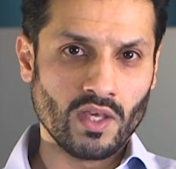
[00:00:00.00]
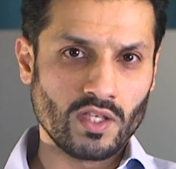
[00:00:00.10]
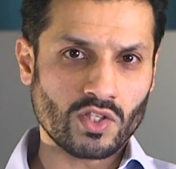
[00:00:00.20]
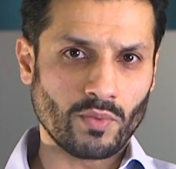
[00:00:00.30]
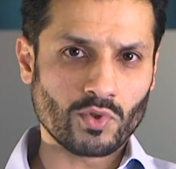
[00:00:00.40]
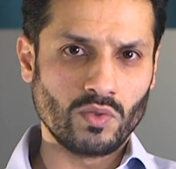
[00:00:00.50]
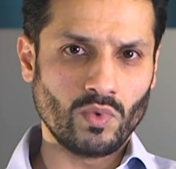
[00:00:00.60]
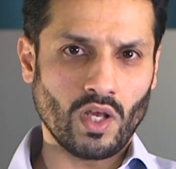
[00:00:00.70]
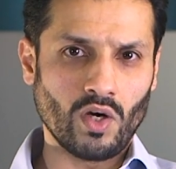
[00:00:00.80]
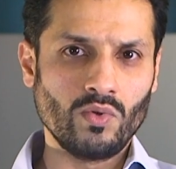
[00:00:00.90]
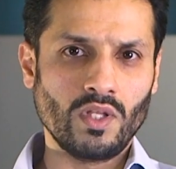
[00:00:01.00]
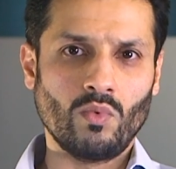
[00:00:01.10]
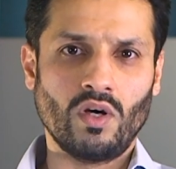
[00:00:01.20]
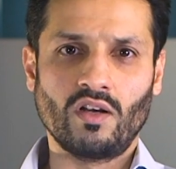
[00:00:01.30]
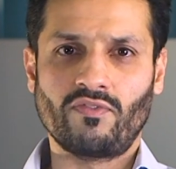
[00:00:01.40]
This option will only
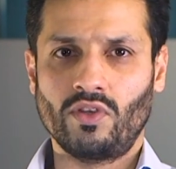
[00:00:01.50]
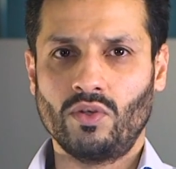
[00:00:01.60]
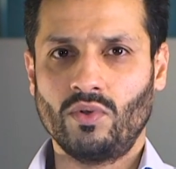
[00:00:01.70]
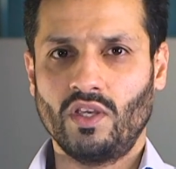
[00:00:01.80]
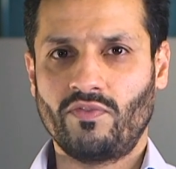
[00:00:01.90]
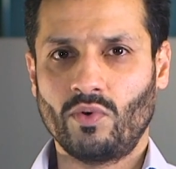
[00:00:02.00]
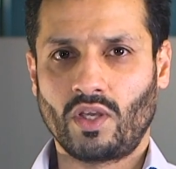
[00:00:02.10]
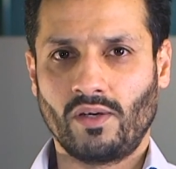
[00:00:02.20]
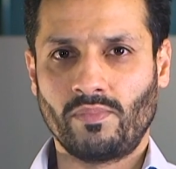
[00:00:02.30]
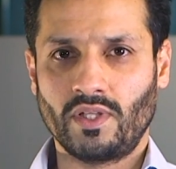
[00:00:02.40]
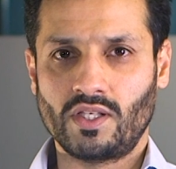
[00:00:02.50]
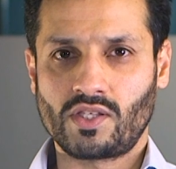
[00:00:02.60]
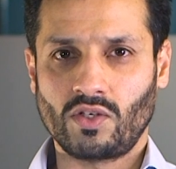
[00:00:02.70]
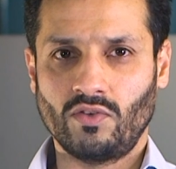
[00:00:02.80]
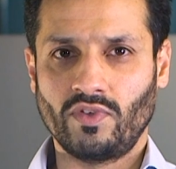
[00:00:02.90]
work for you if your company is
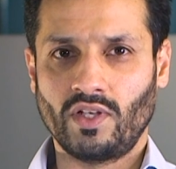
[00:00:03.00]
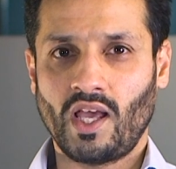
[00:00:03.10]
solvent